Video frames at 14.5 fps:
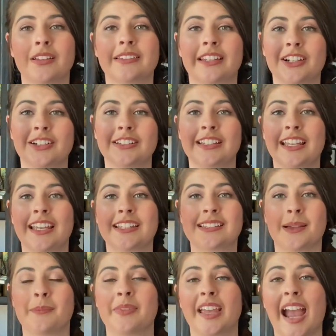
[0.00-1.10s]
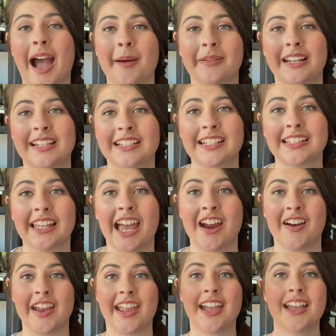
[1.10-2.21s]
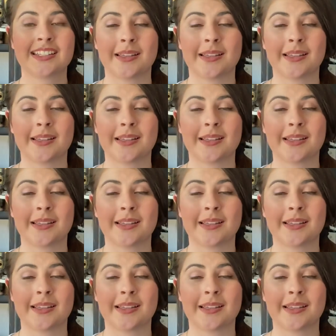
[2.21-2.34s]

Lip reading: literally something happening to Clary,